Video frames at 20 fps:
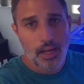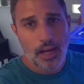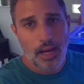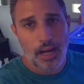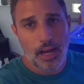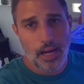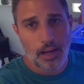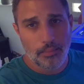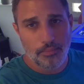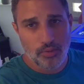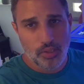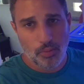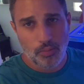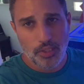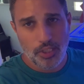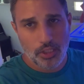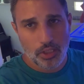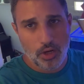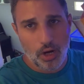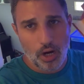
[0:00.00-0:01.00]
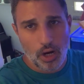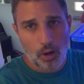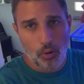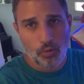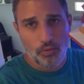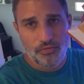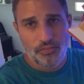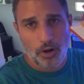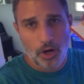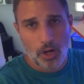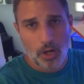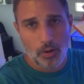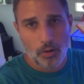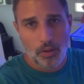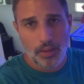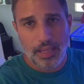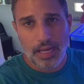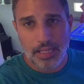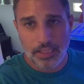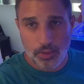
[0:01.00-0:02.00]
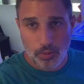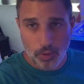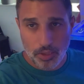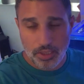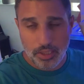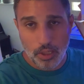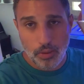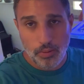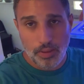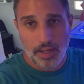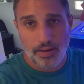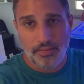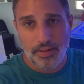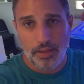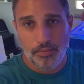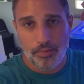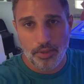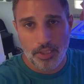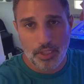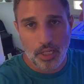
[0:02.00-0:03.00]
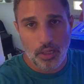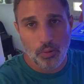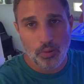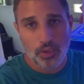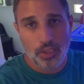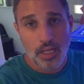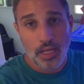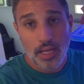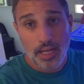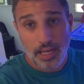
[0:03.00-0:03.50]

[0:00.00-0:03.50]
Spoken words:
So we just got to hold fire on that. So I don't have any results.